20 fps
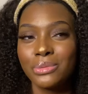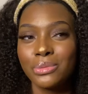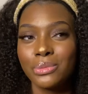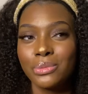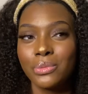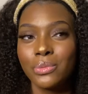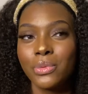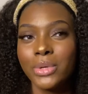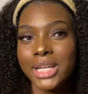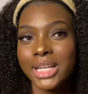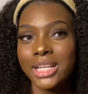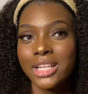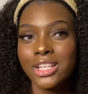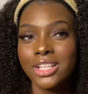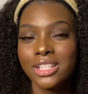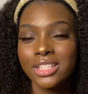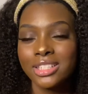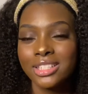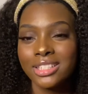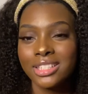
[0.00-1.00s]

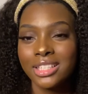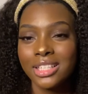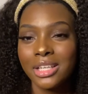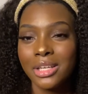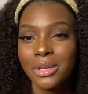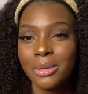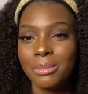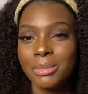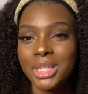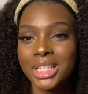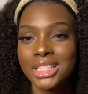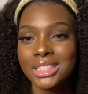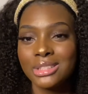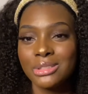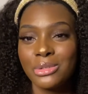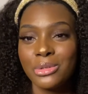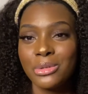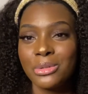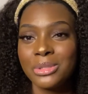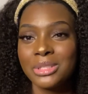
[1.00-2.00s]
weird, because it
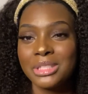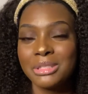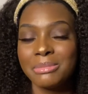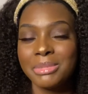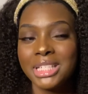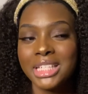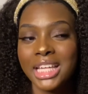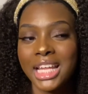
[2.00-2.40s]
would always be